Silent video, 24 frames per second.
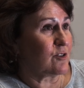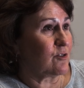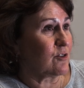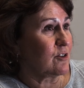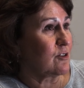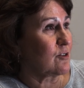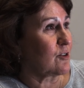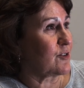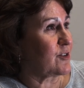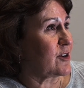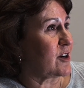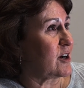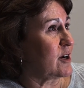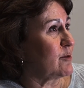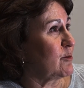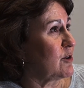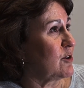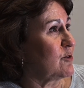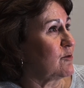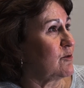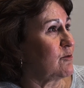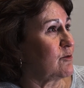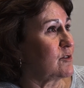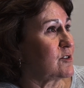your little
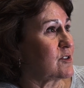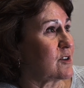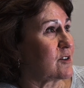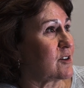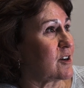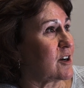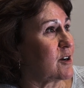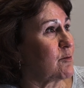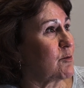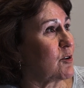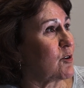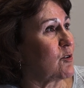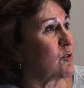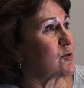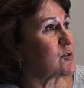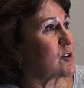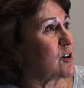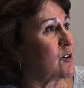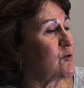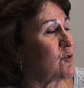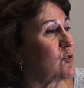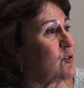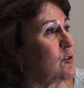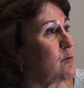timer, and once the timer goes
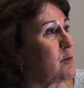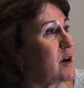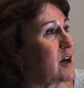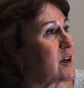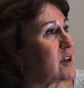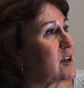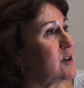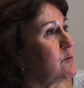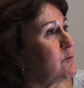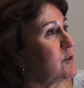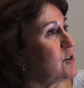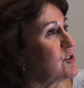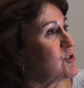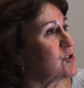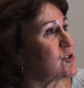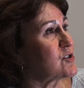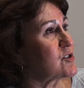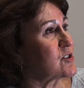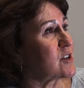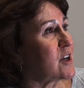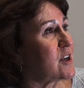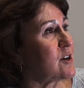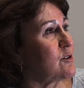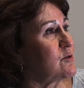off, you go back in. But
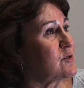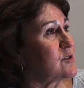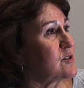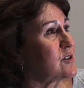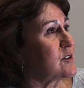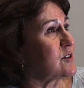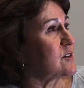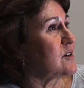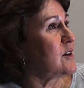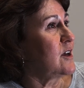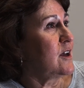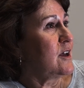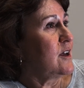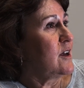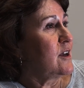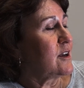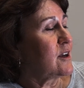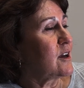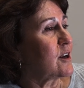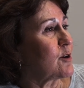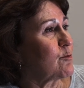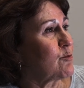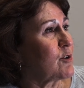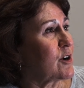just get out to
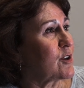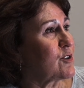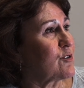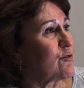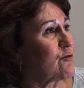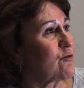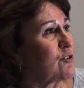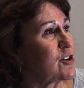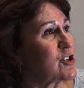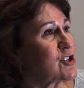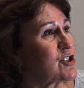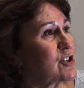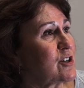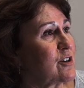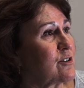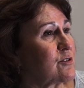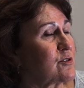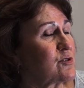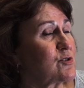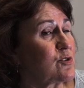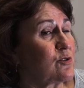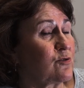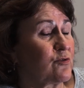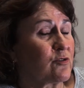get a breath of fresh air.
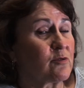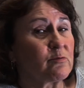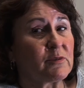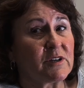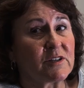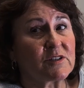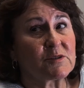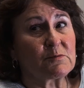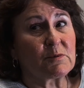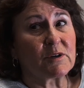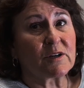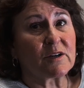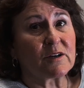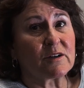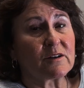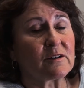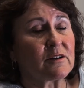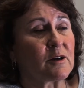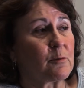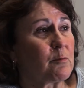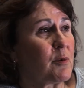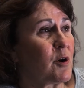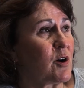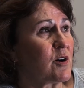So for me, it's been
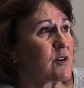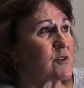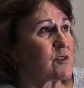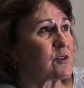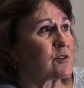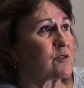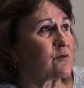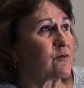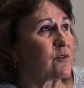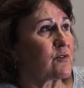a positive